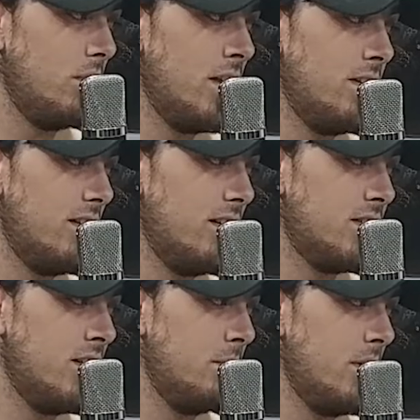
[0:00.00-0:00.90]
Blender,
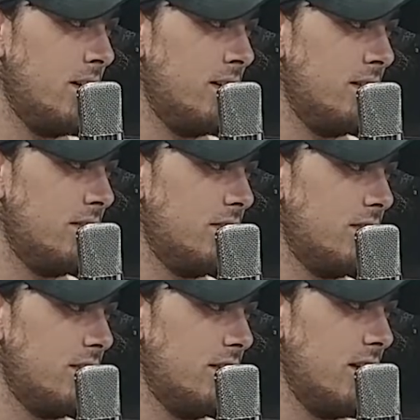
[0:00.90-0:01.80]

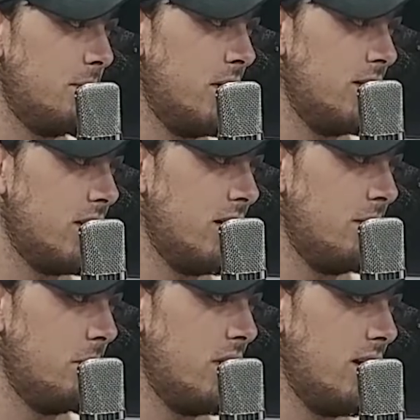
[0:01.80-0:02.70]
Cinebench, Geekbench,
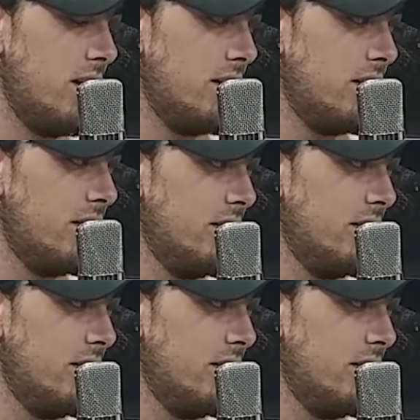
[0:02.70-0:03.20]
Handbrake.